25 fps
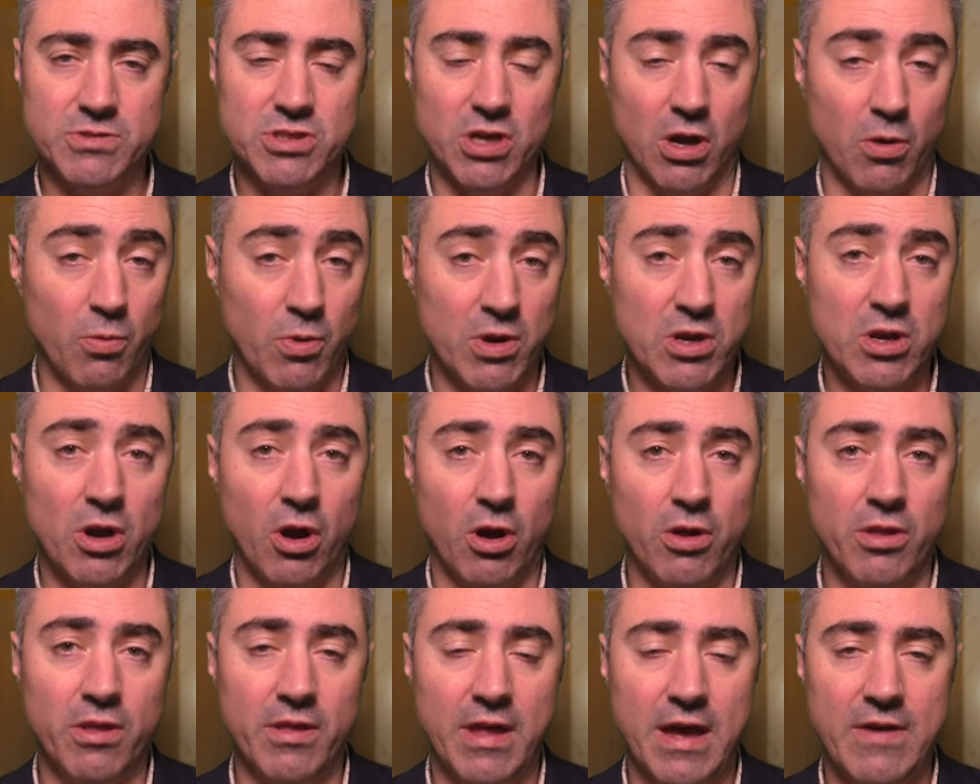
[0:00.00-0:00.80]
So we
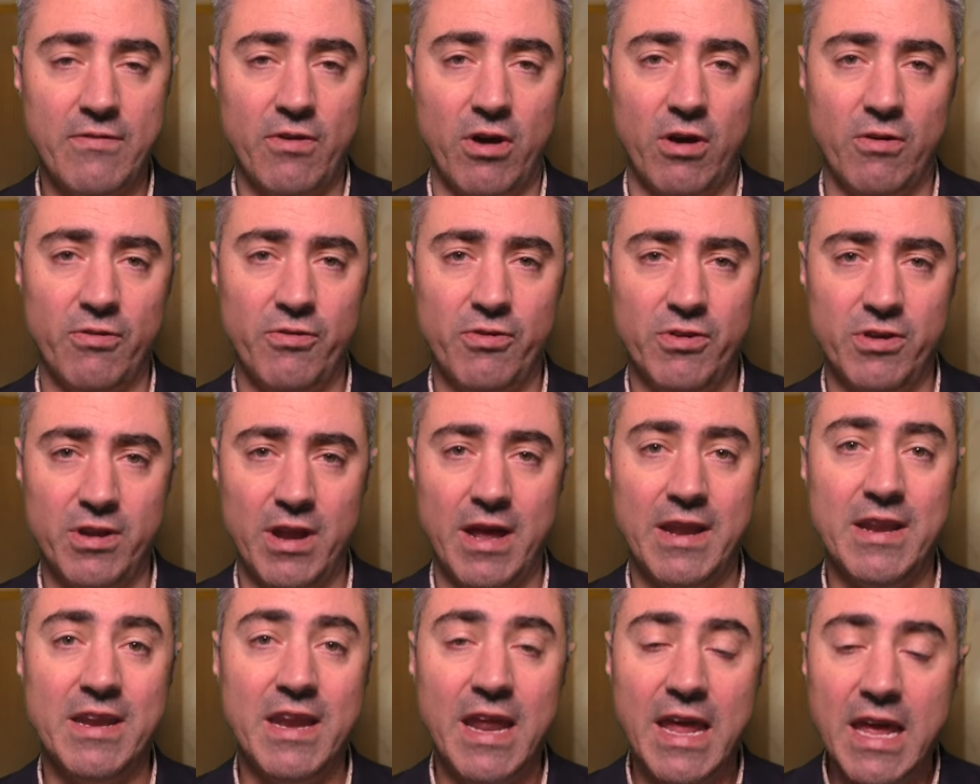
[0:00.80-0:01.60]
know that they've offered
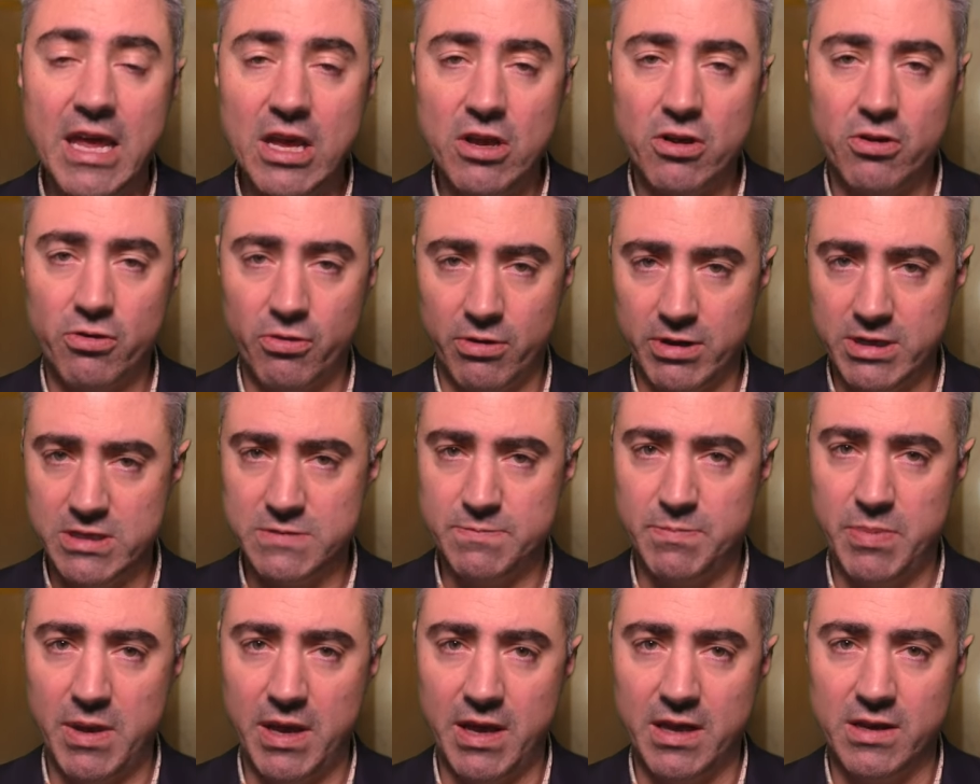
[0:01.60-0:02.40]
an
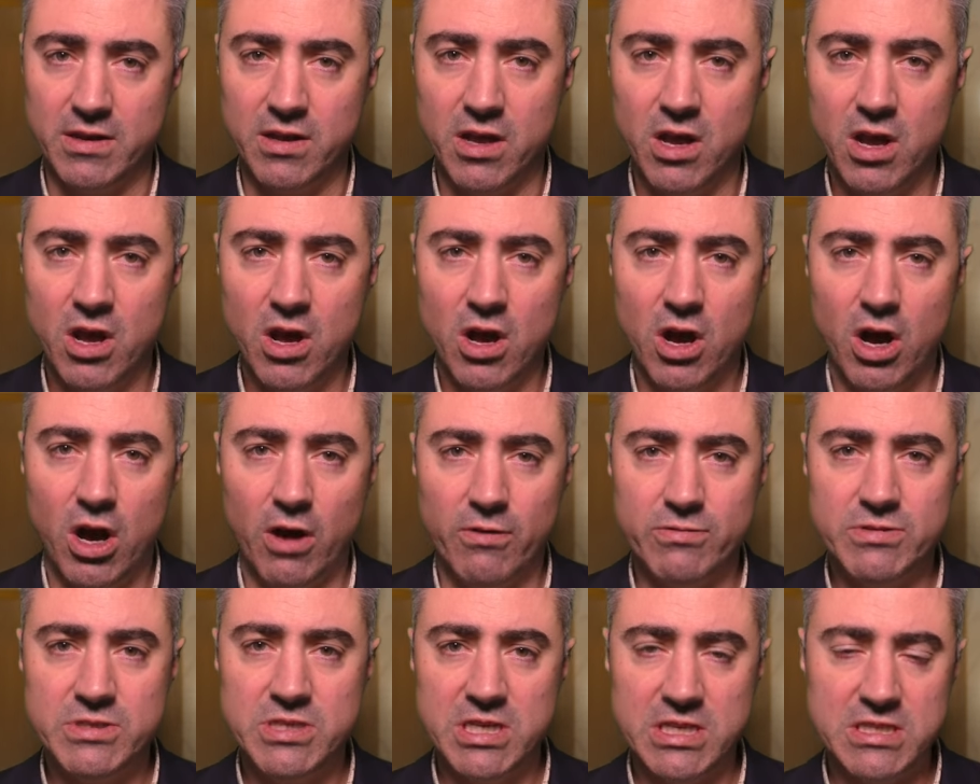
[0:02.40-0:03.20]
increased bid
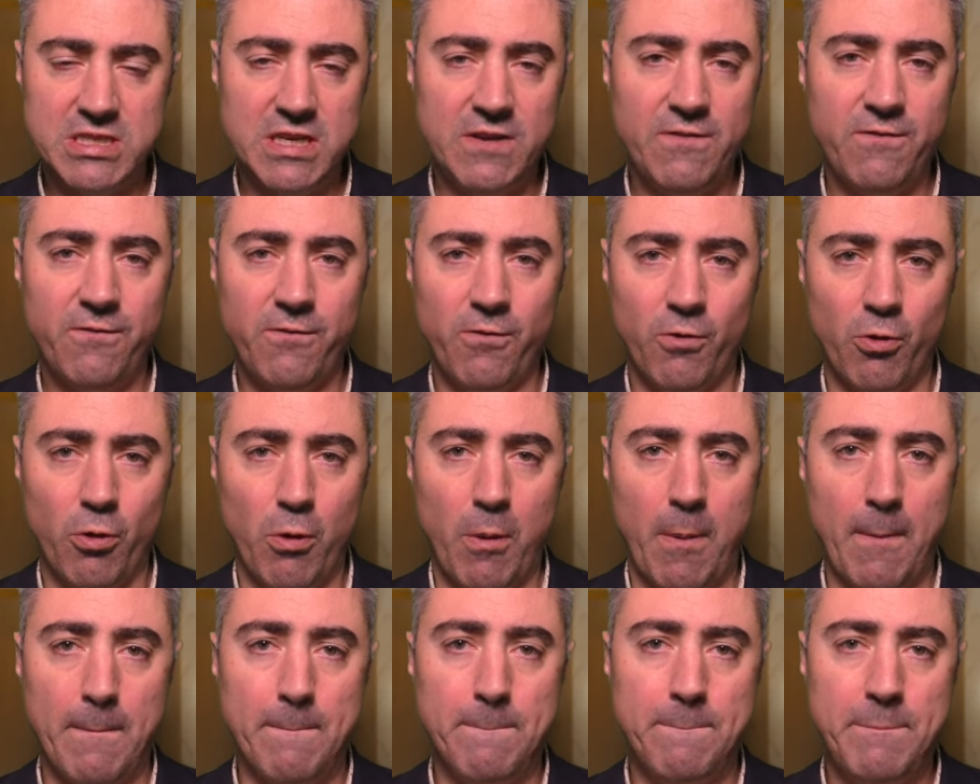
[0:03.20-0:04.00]
of
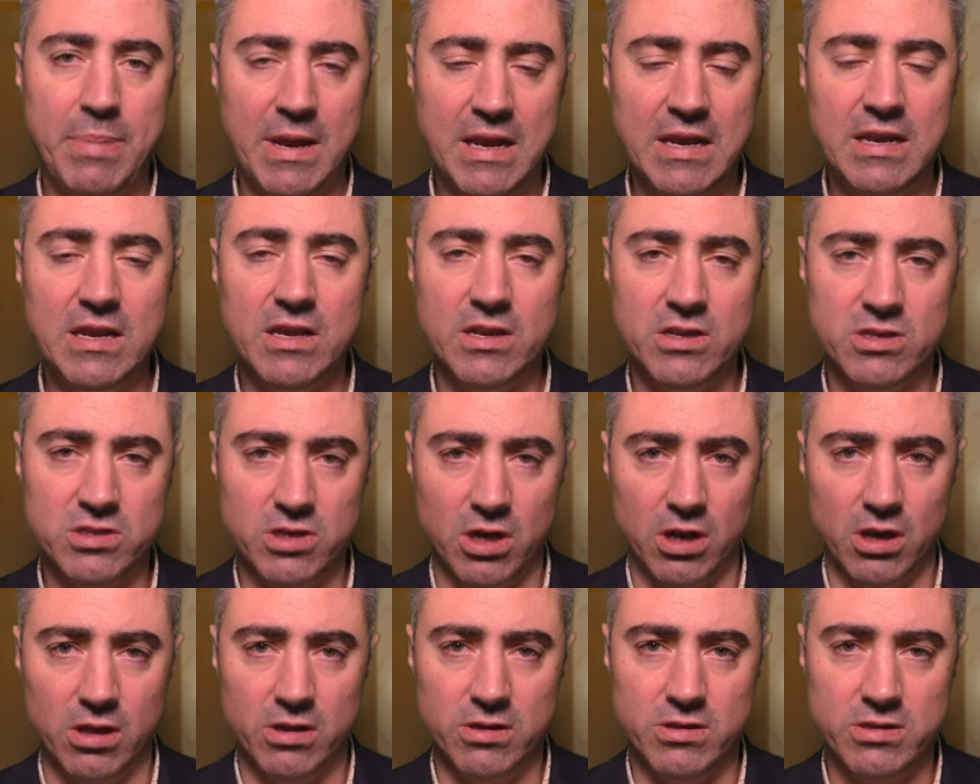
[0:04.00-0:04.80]
sixty-four billion
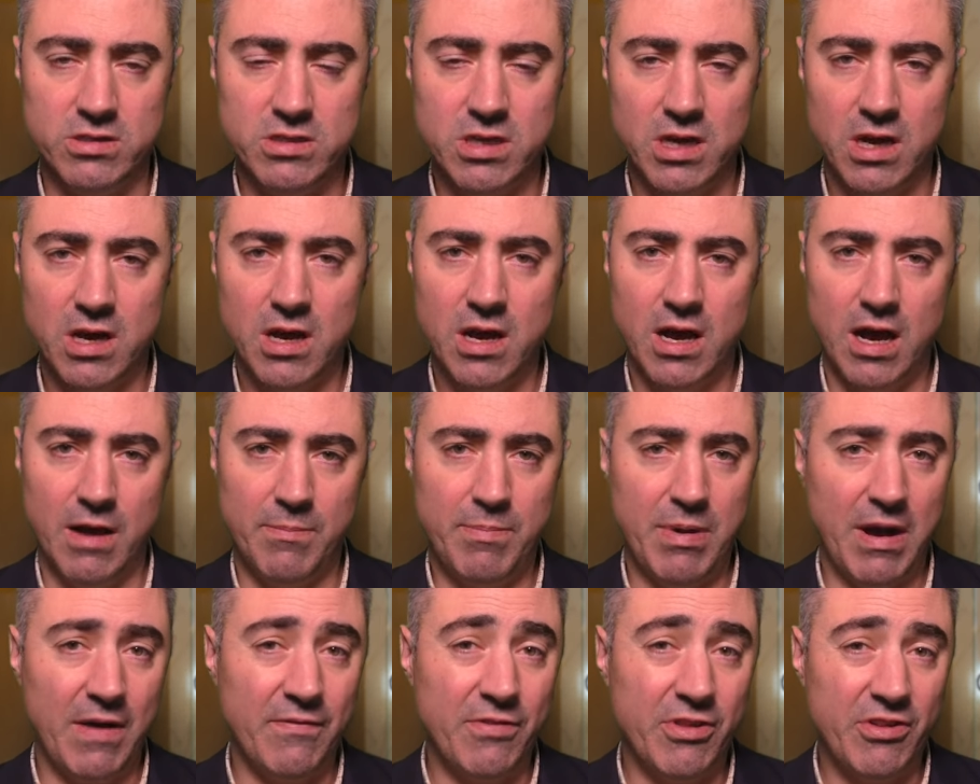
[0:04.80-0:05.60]
dollars
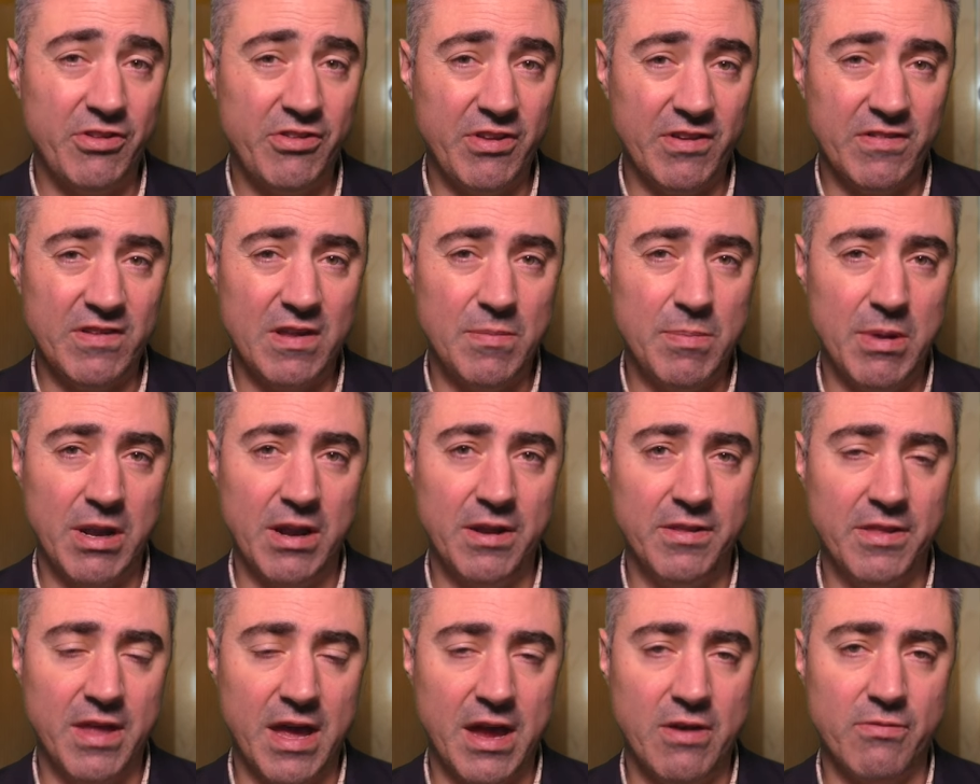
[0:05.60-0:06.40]
above the sixty
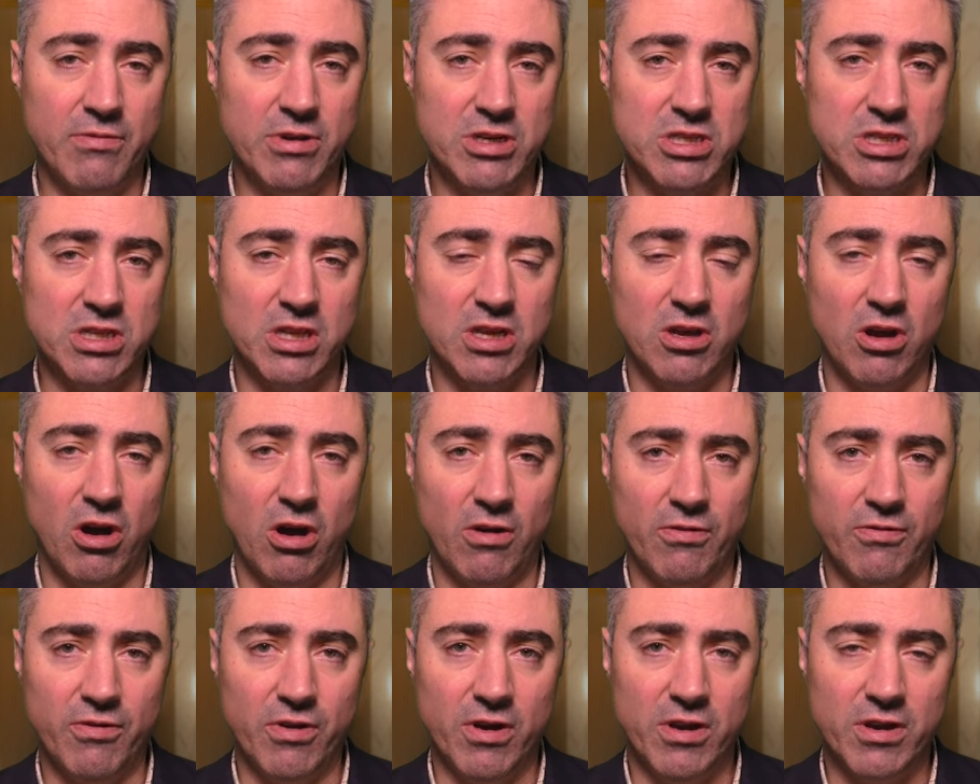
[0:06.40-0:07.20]
billion dollars they originally
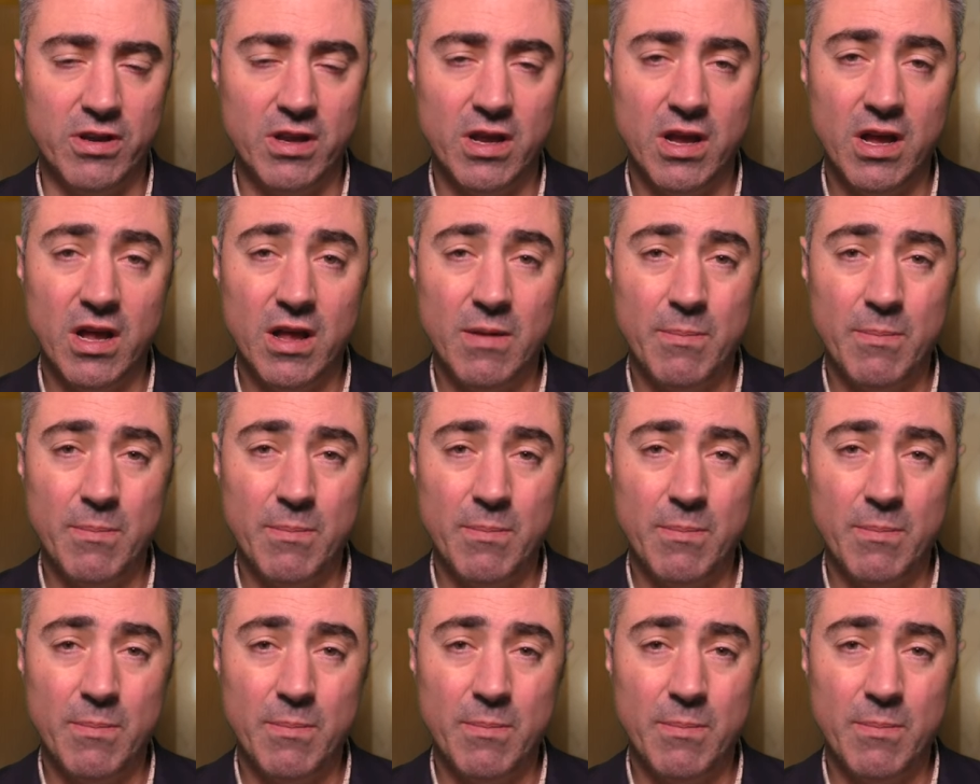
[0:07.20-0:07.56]
offered.